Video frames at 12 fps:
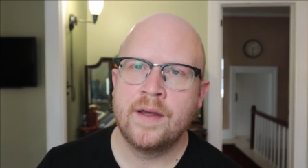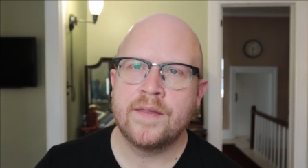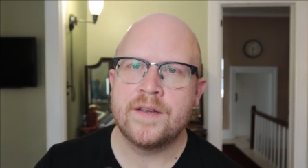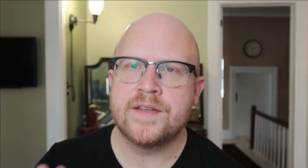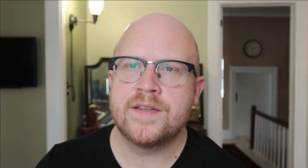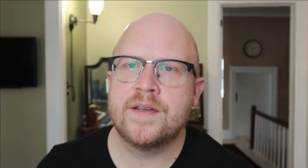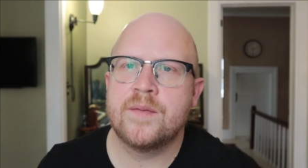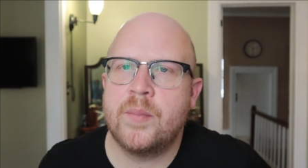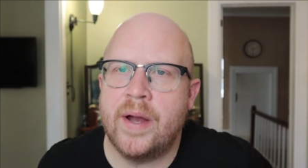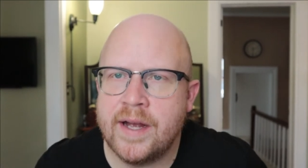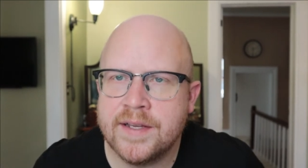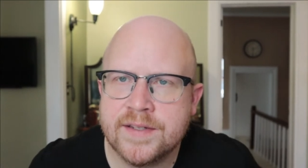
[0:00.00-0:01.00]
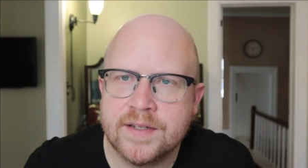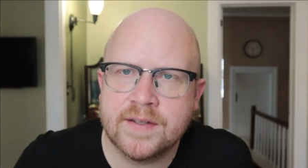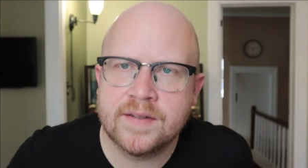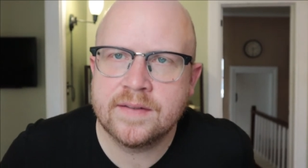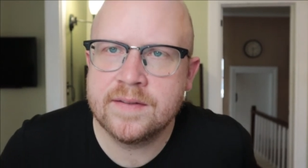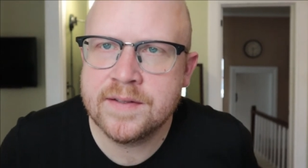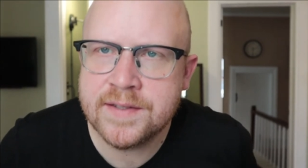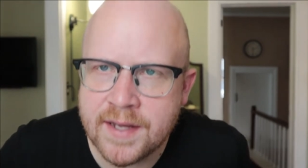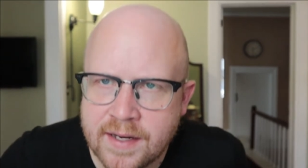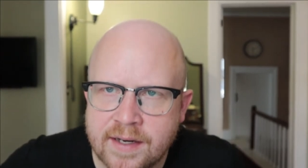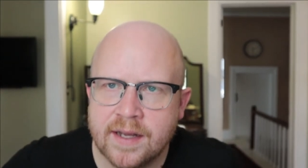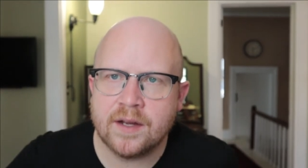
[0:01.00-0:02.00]
This past
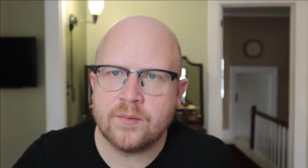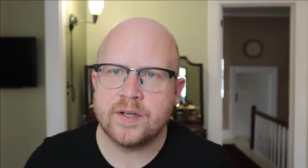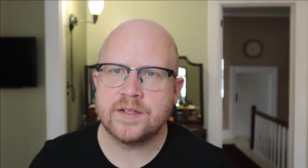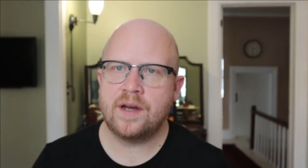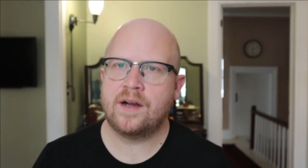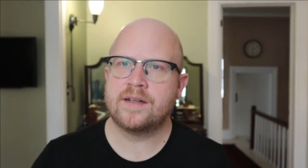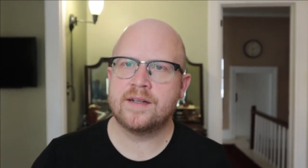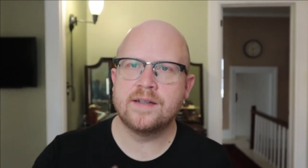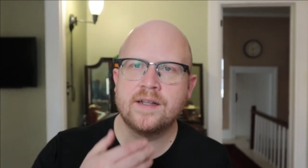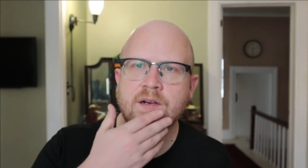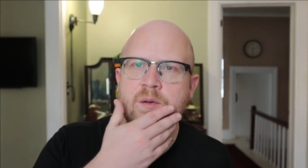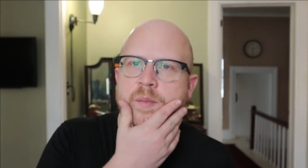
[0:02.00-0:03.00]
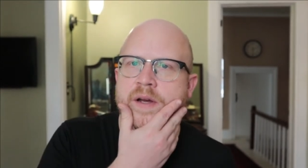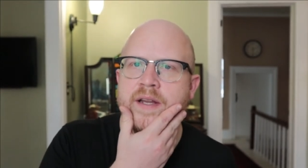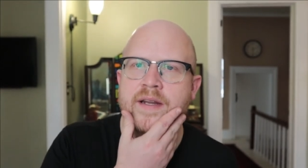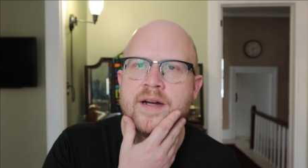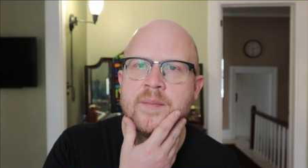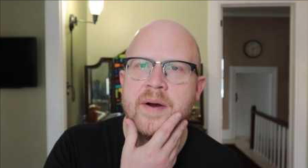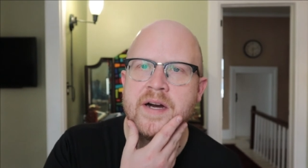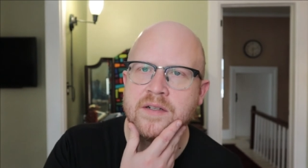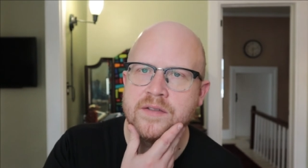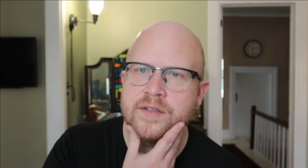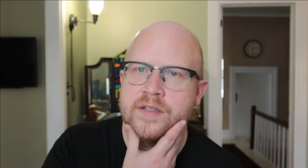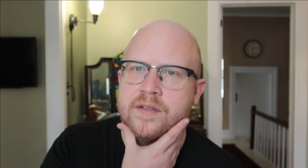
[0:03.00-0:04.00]
Sunday, we talked a little bit
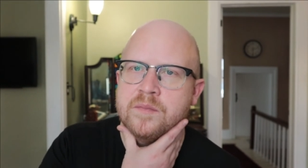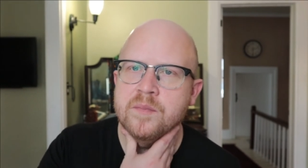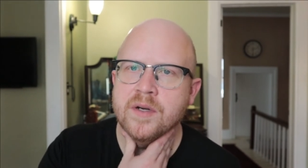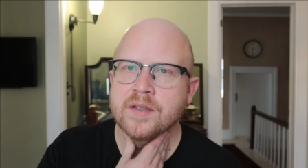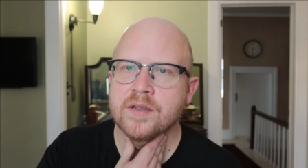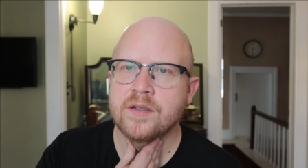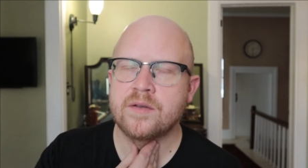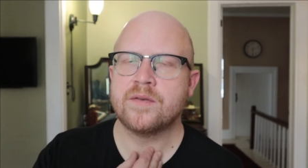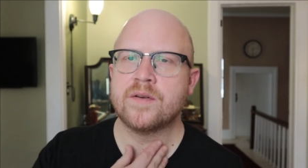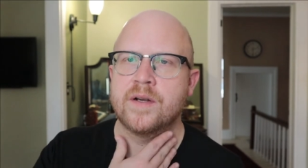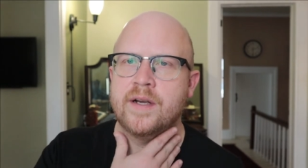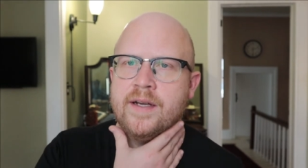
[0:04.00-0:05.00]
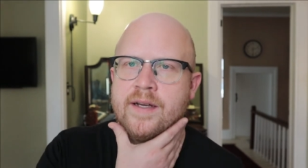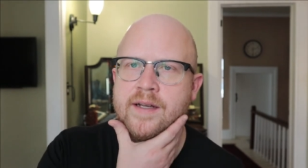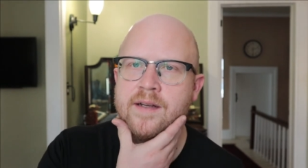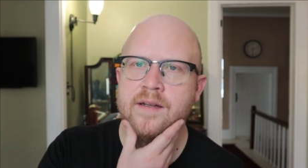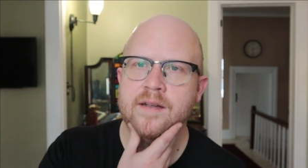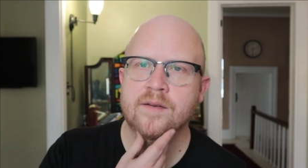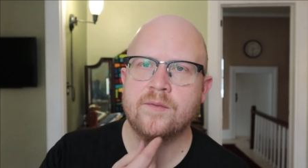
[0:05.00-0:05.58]
about Martin Luther King.